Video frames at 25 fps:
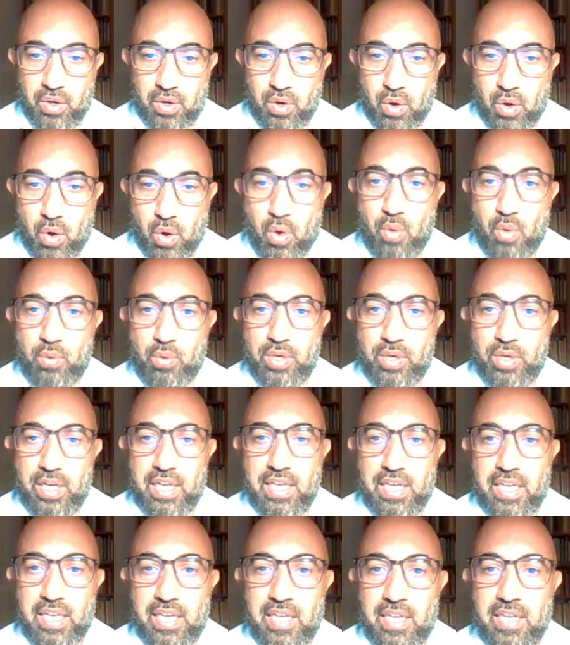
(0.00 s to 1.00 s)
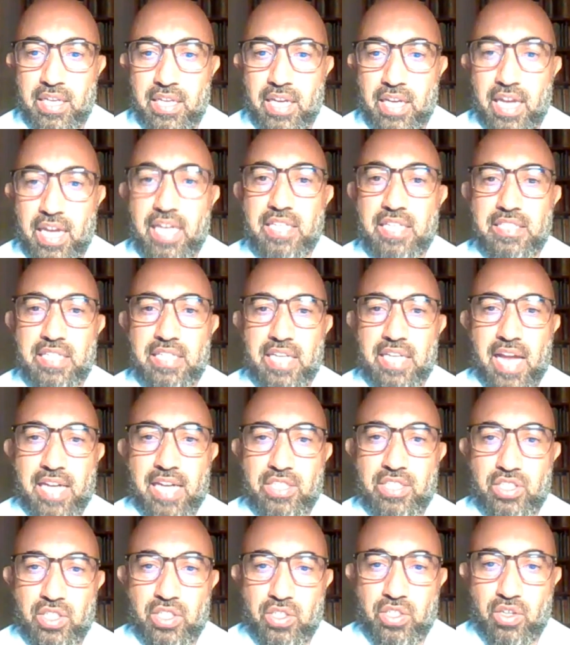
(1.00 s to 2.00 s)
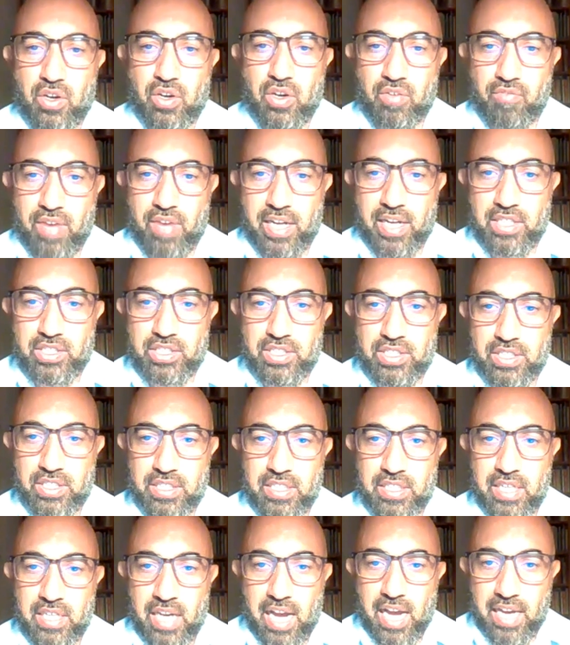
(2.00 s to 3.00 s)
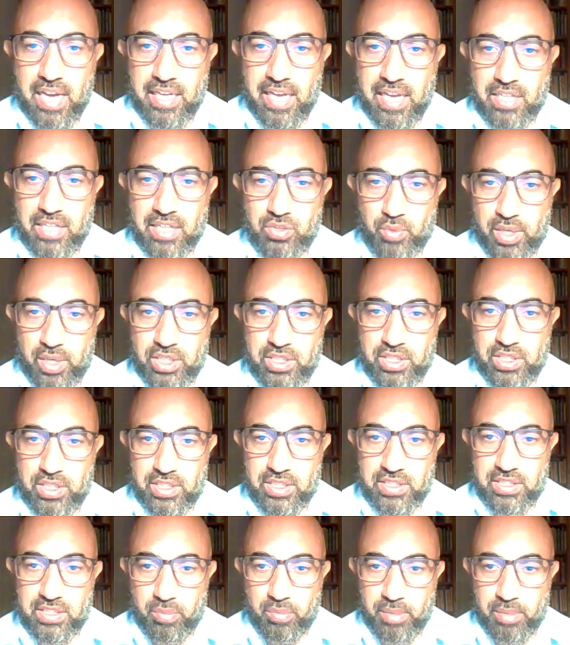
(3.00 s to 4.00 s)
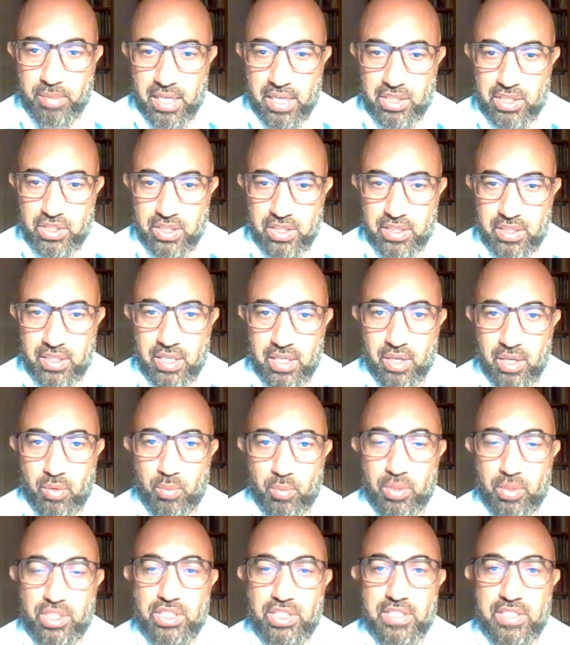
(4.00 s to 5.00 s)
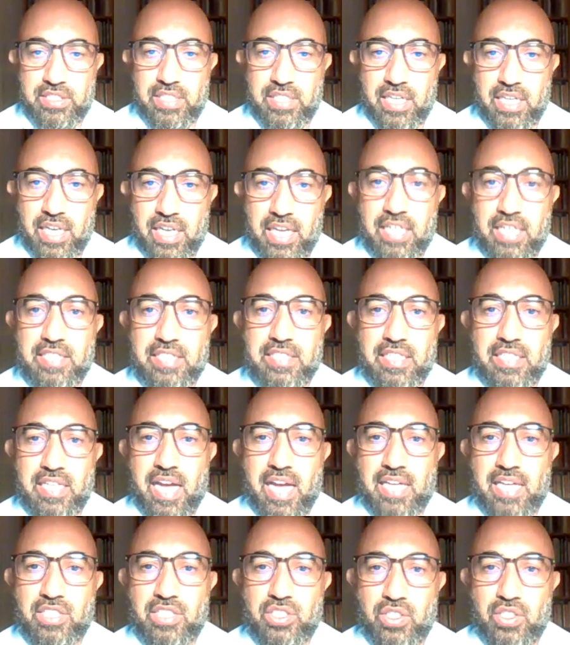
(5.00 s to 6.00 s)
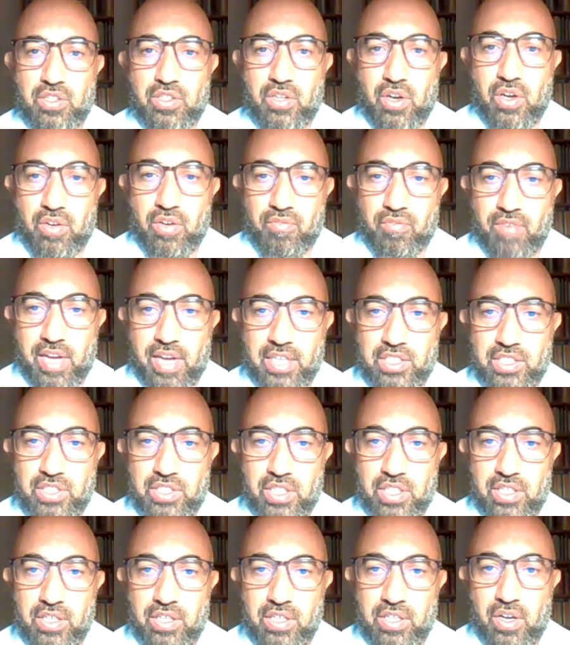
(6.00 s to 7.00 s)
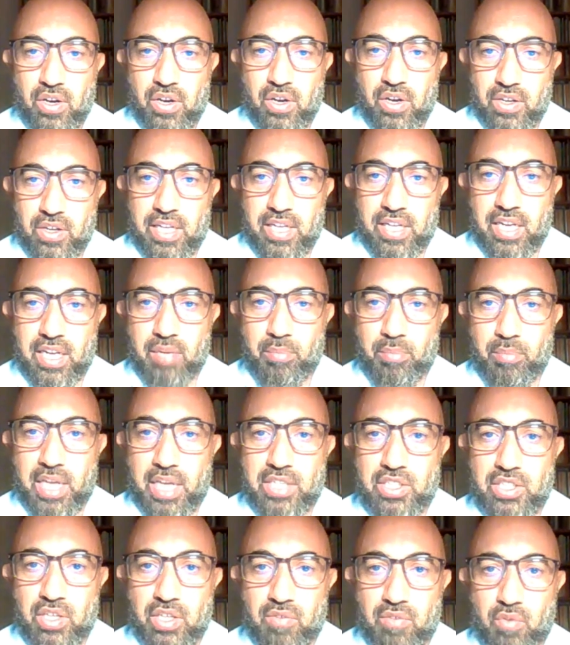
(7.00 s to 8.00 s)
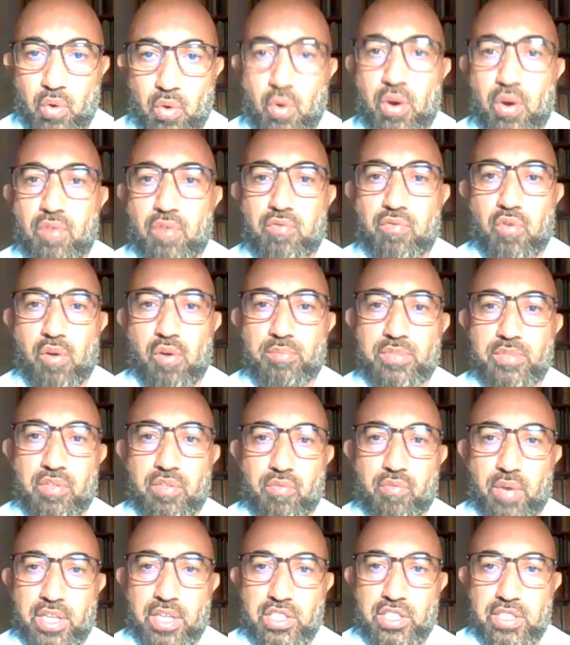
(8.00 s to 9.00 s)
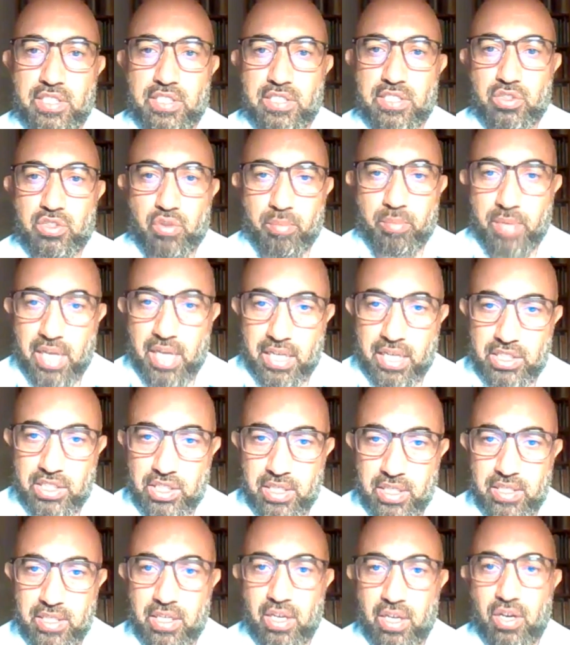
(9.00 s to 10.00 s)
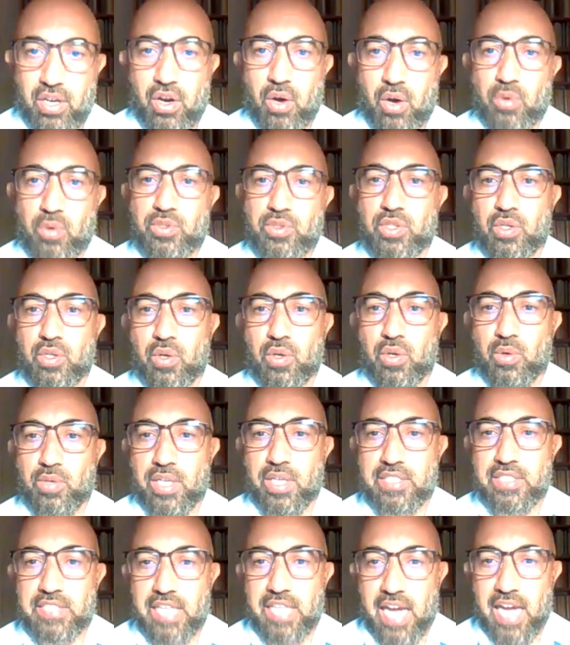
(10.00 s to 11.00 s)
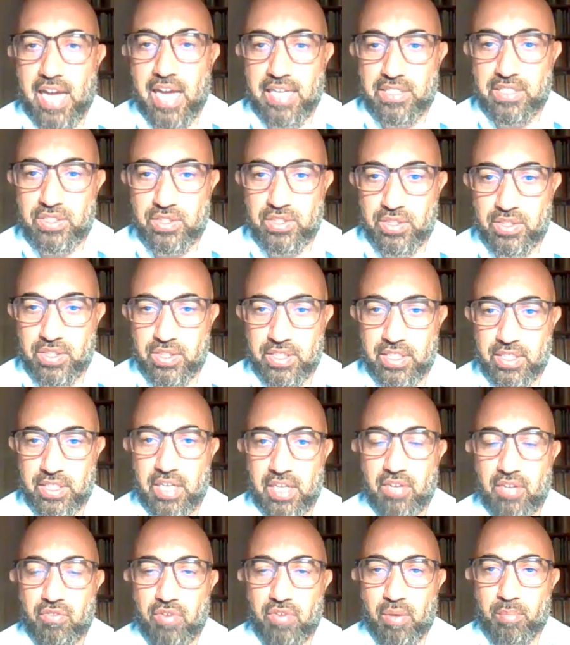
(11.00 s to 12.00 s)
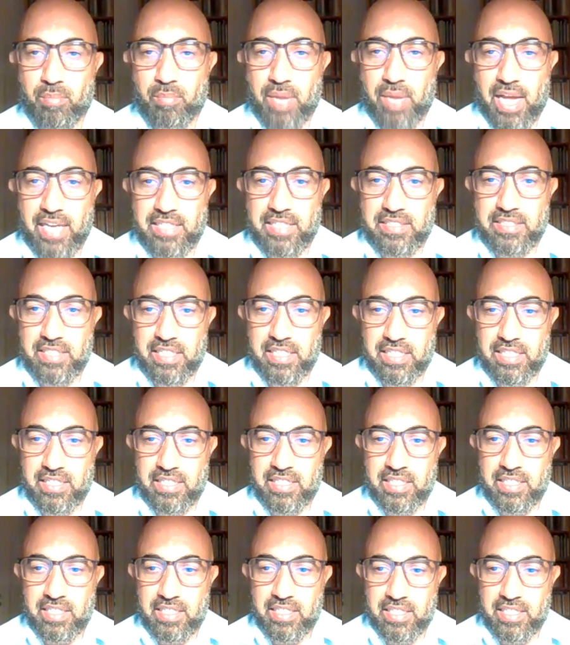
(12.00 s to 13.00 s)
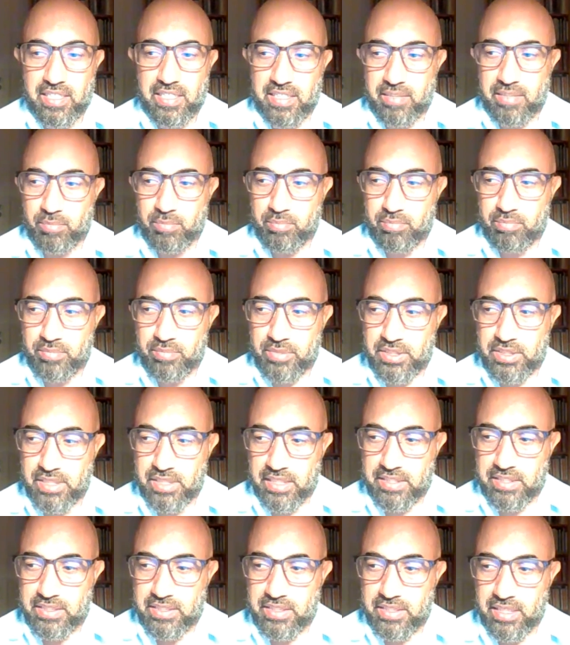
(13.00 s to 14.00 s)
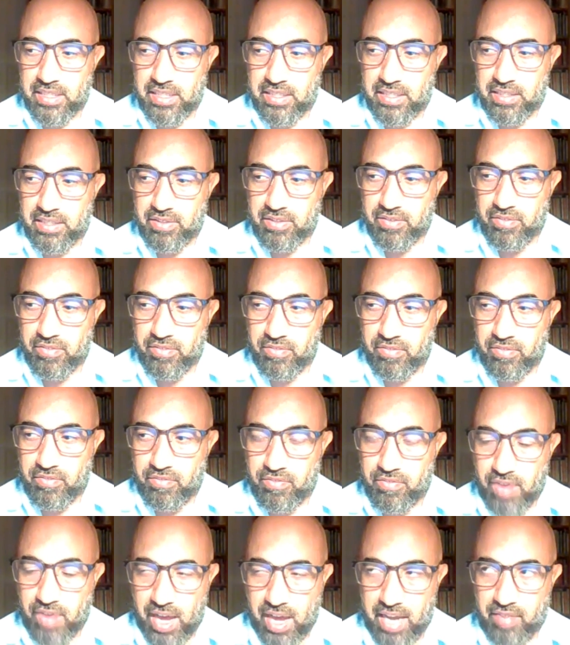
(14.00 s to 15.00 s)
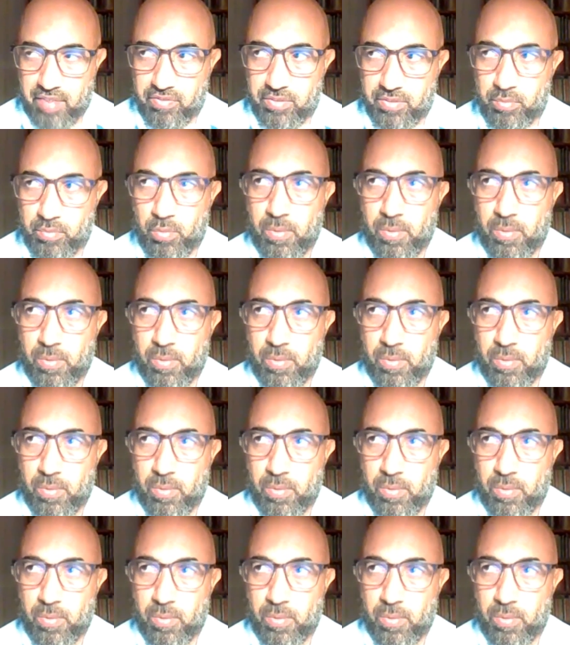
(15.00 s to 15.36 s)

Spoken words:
only international convention against racial discrimination, which is the International Convention on the Elimination of All Forms of Racial Discrimination, also known as the ICERD, from 1965.